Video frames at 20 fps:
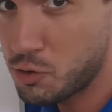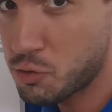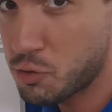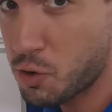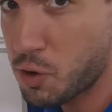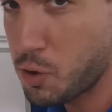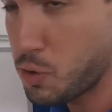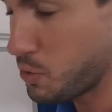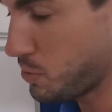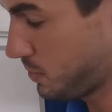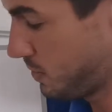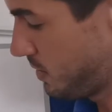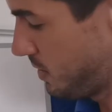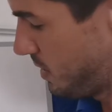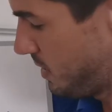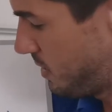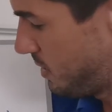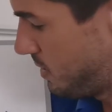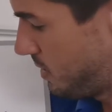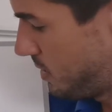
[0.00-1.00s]
true,
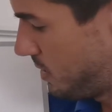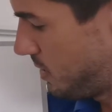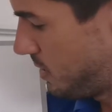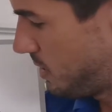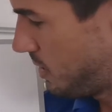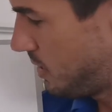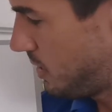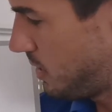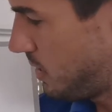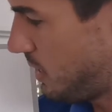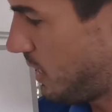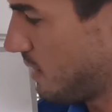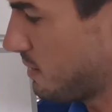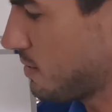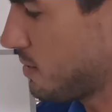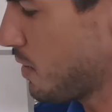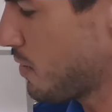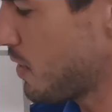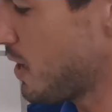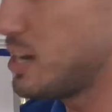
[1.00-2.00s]
is
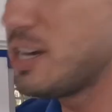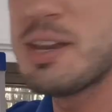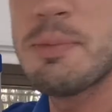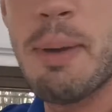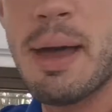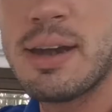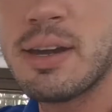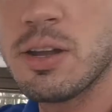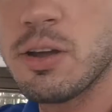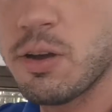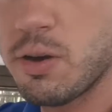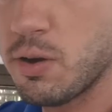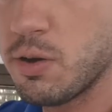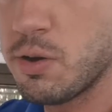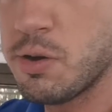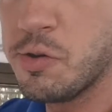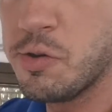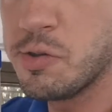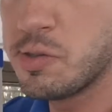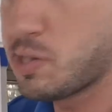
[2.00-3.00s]
another independent
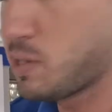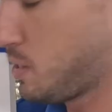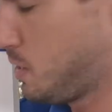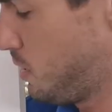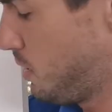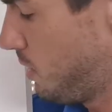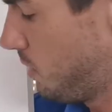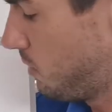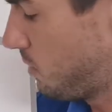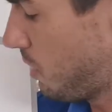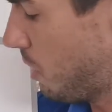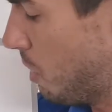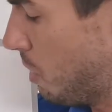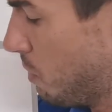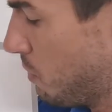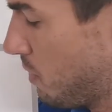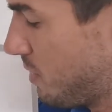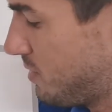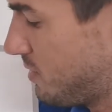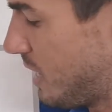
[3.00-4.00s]
clause.
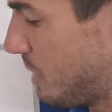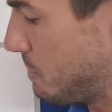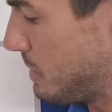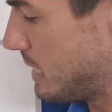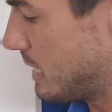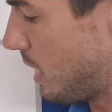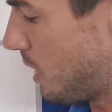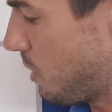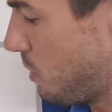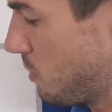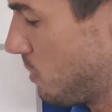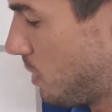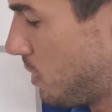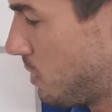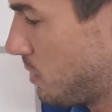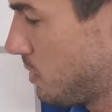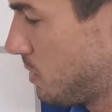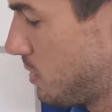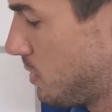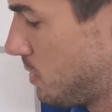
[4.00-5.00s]
So the
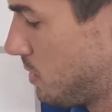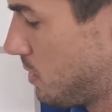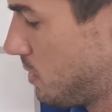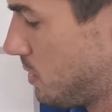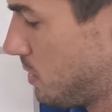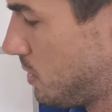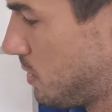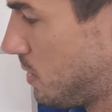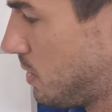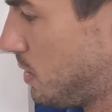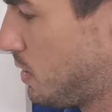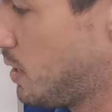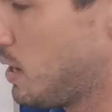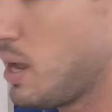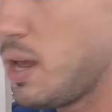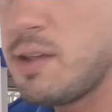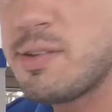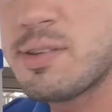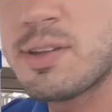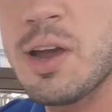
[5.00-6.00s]
semicolon
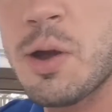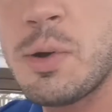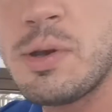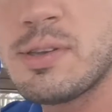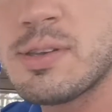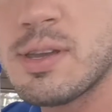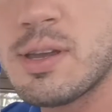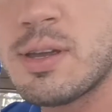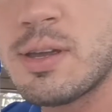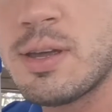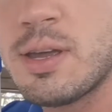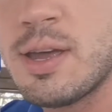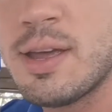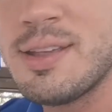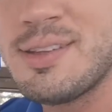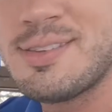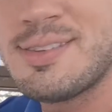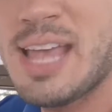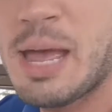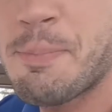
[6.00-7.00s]
is going to
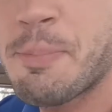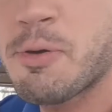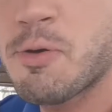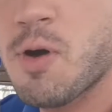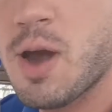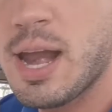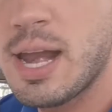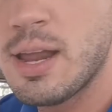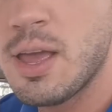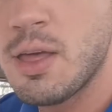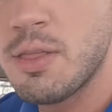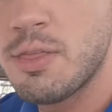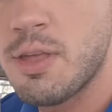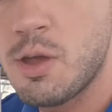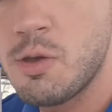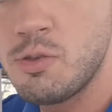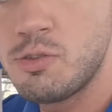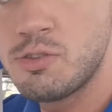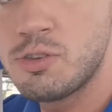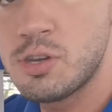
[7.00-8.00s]
separate
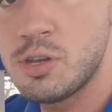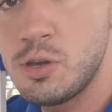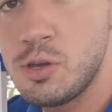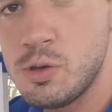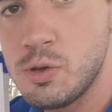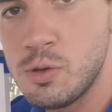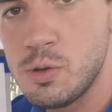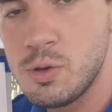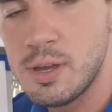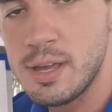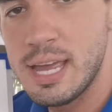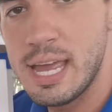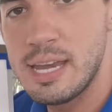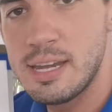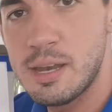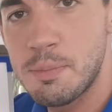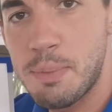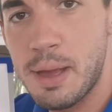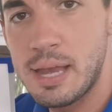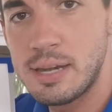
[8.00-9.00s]
those two
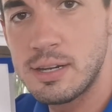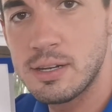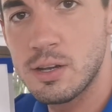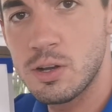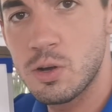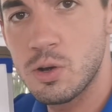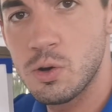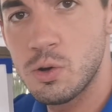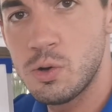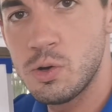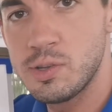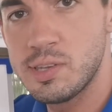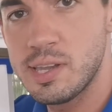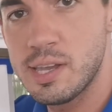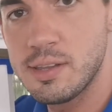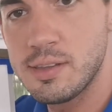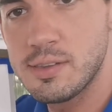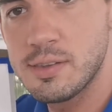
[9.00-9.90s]
independent clauses.